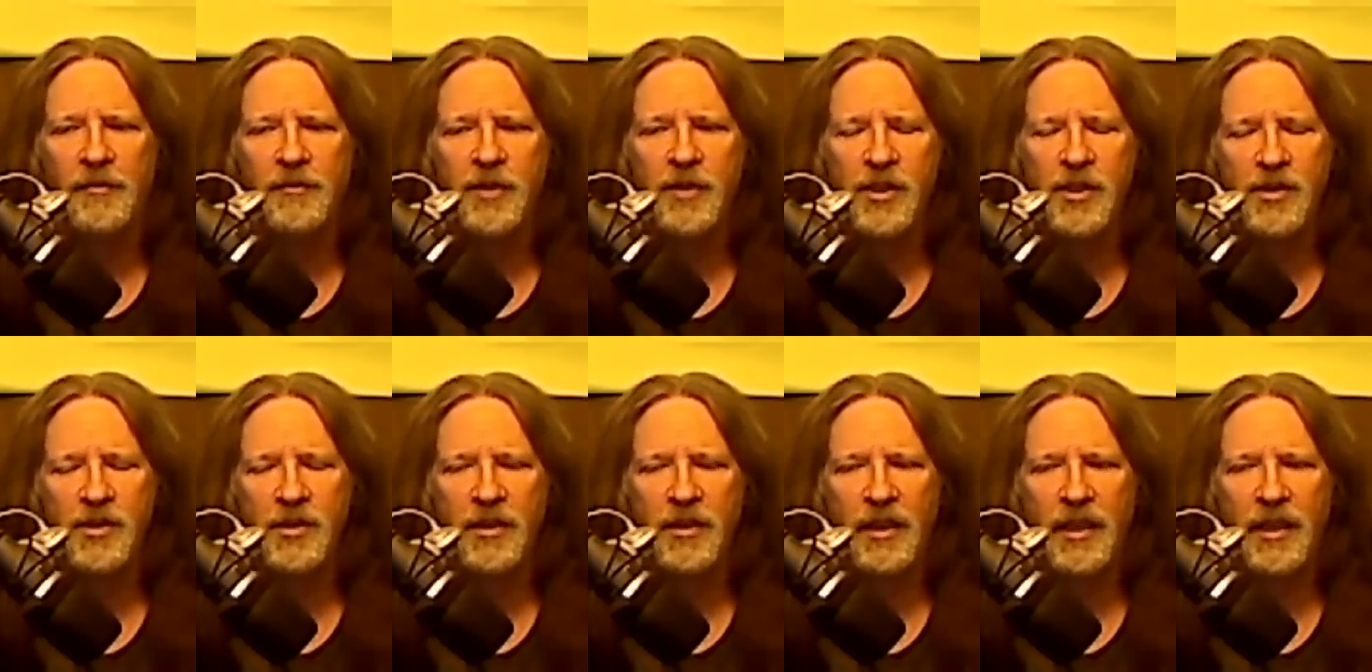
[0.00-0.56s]

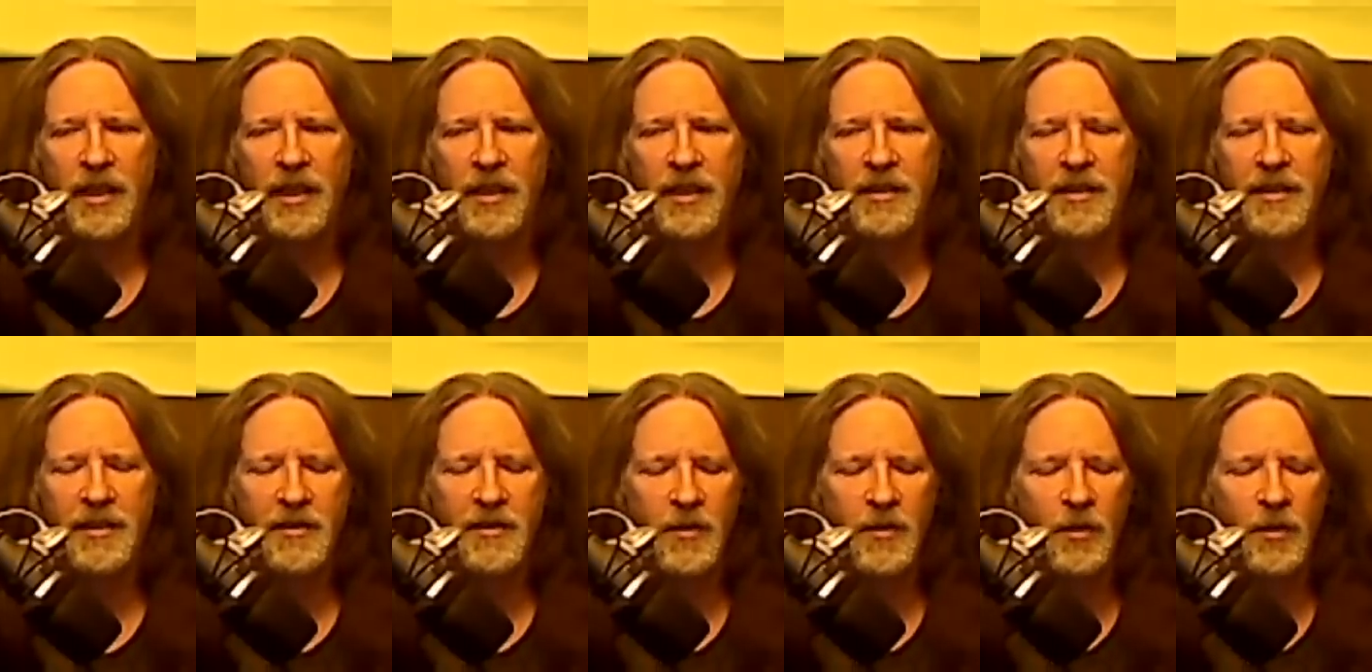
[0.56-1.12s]
Just on an
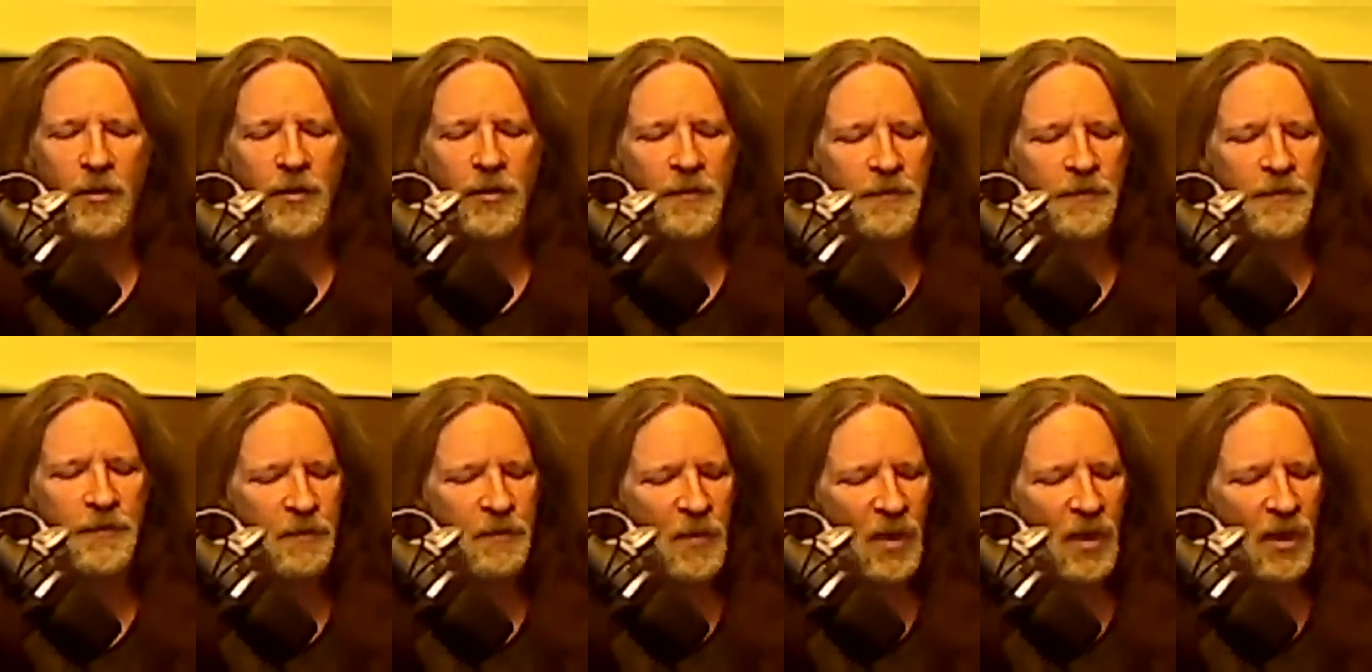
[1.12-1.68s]
ending note,
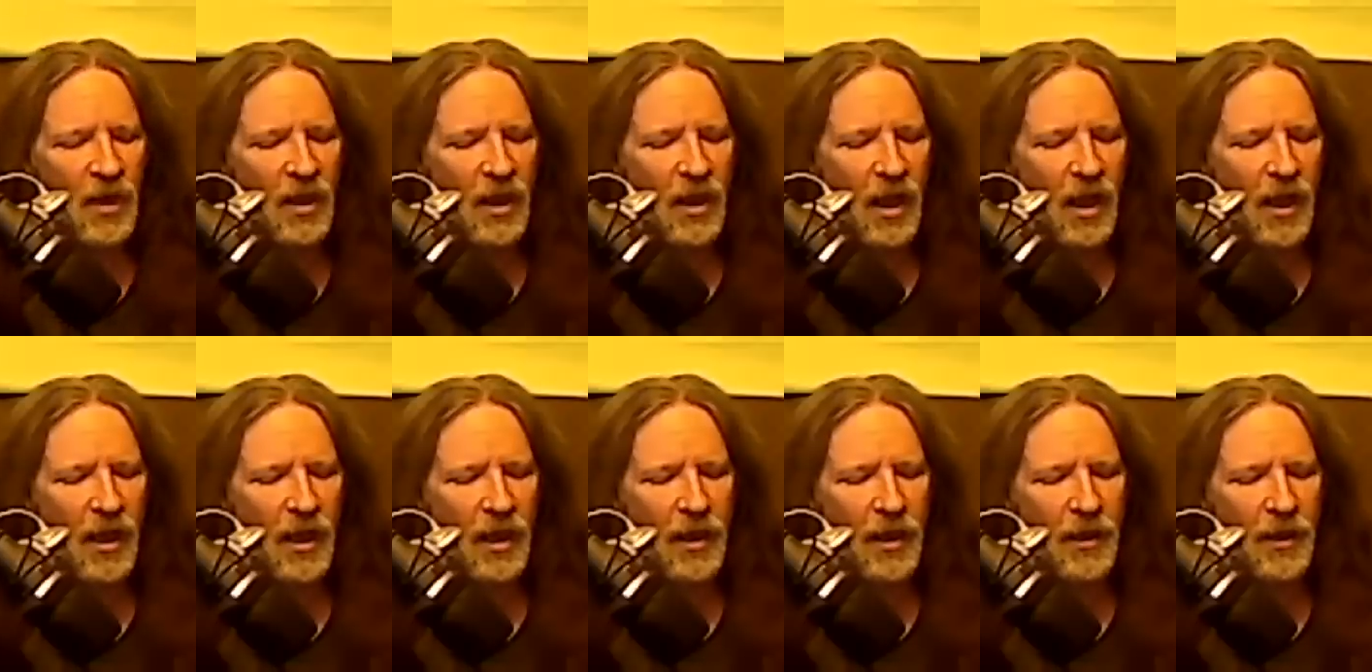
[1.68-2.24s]

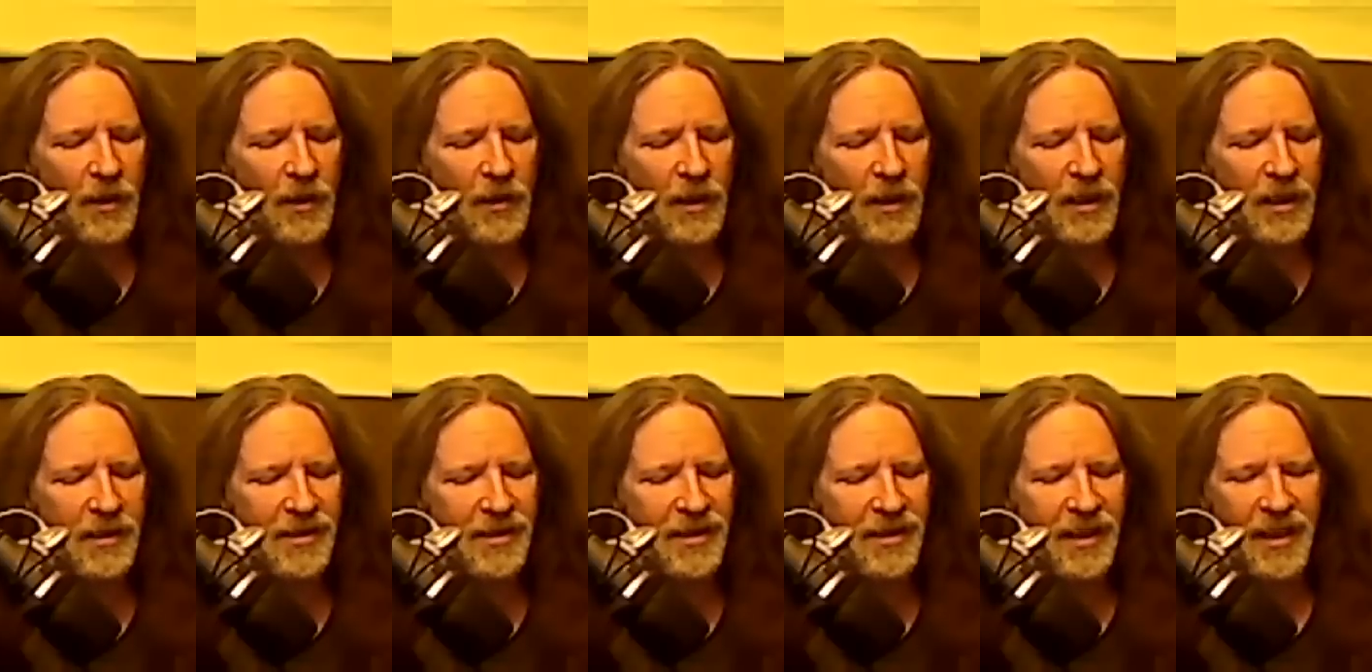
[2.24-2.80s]

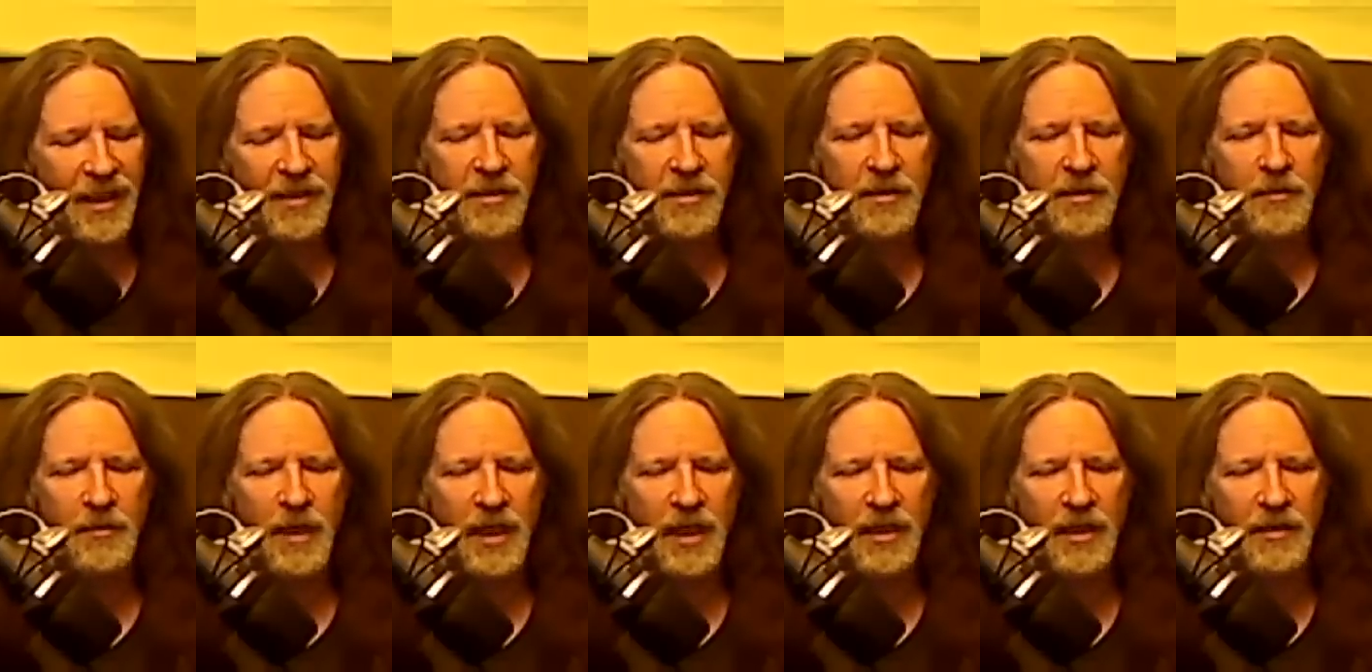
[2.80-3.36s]
it's an
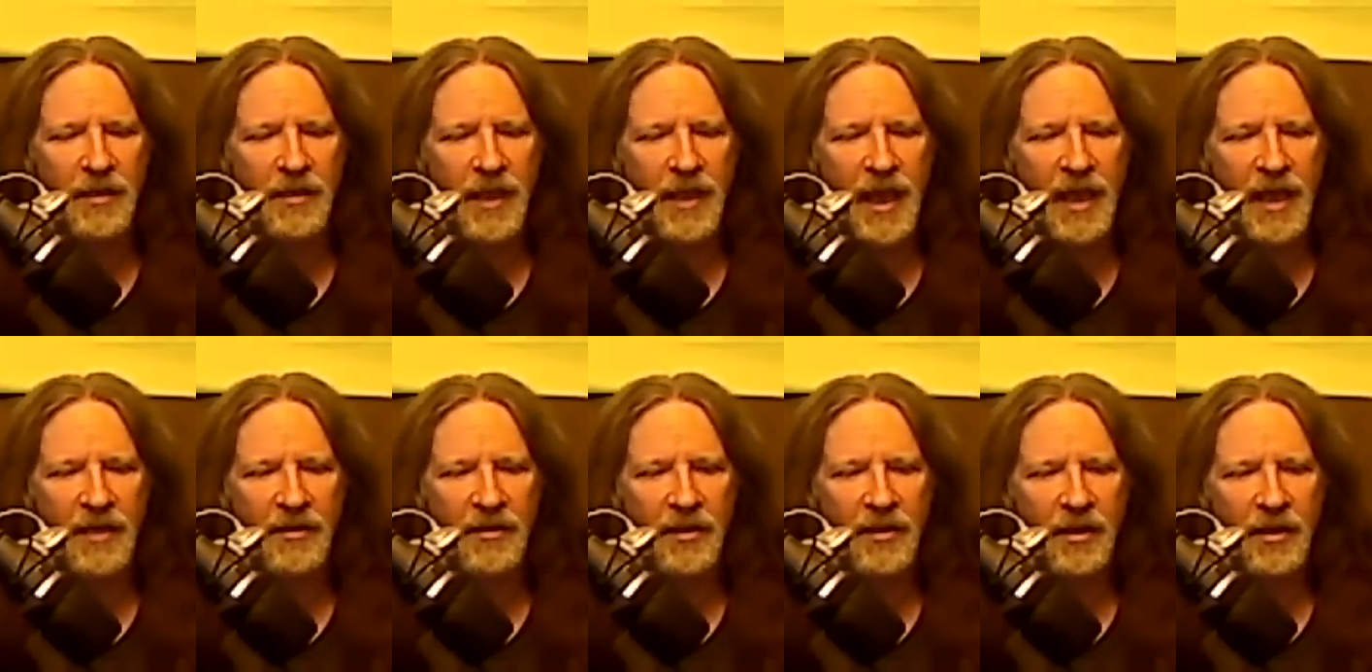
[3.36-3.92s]
estimated
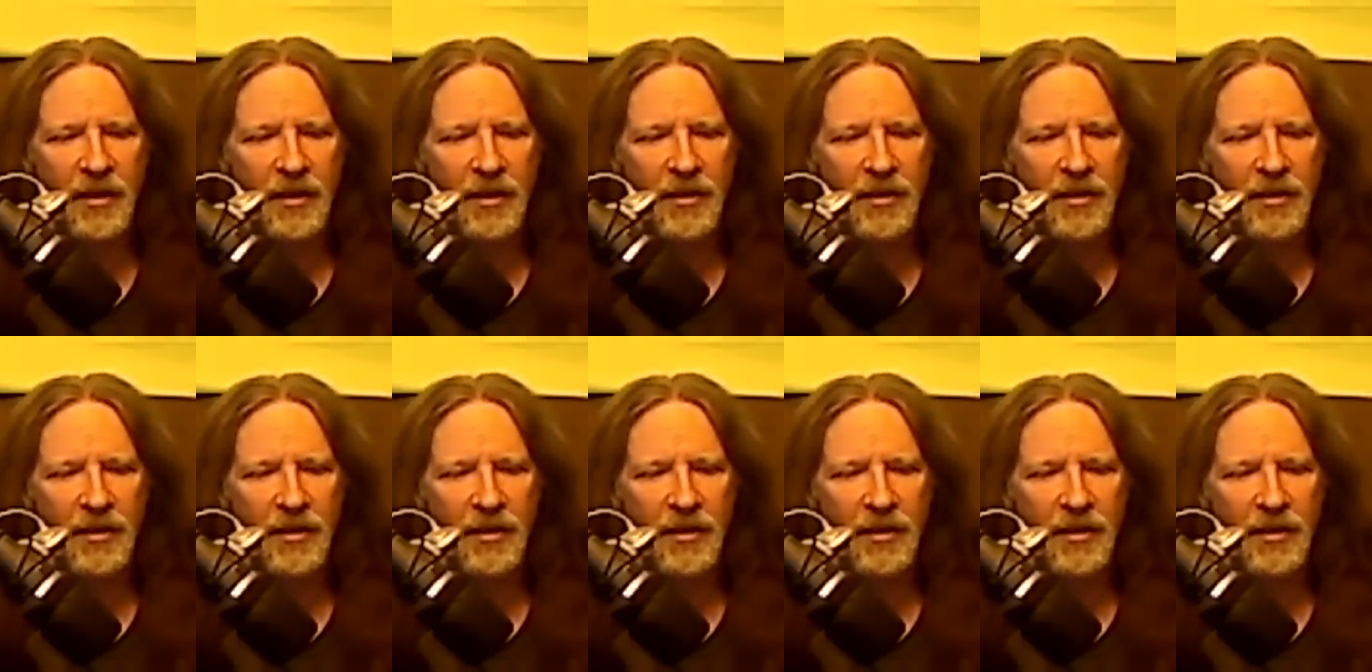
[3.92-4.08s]
that